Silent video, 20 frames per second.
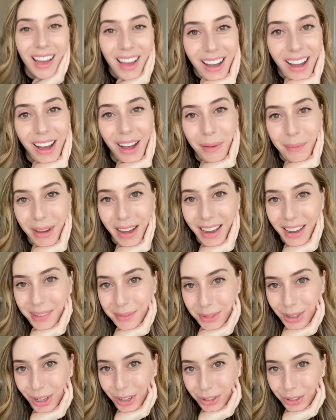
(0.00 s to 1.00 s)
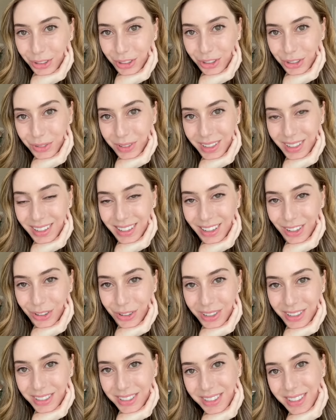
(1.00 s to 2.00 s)
Um, I am Dr. Shereene
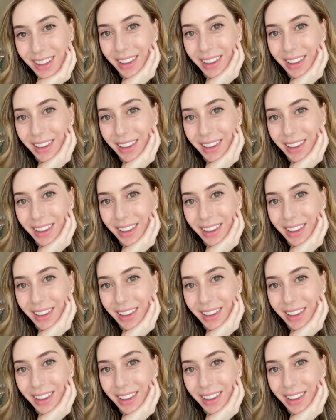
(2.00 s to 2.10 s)
Idriss.